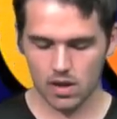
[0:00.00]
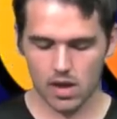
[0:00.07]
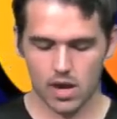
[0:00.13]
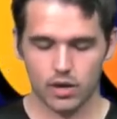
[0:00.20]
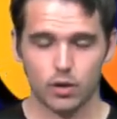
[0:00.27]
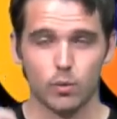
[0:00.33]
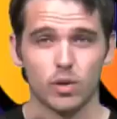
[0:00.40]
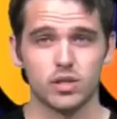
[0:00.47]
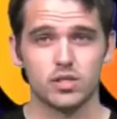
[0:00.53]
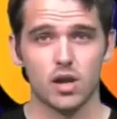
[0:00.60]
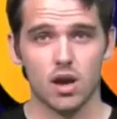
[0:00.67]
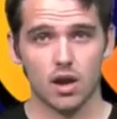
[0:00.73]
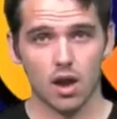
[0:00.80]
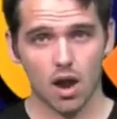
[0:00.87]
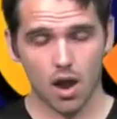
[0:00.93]
and you're going to want to
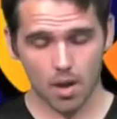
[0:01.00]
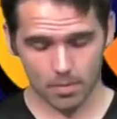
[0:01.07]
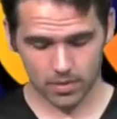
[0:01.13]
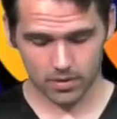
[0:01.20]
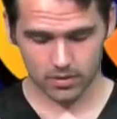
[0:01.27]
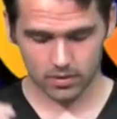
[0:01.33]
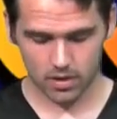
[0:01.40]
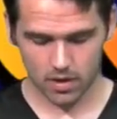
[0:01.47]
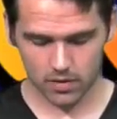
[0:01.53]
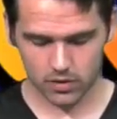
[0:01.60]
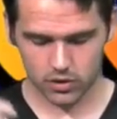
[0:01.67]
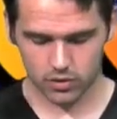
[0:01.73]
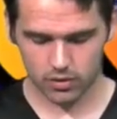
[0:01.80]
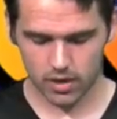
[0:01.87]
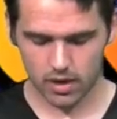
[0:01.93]
tug up on the
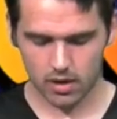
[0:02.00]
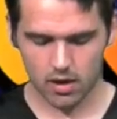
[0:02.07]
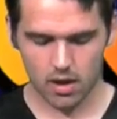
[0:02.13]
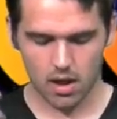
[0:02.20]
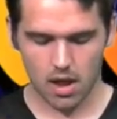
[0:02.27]
string.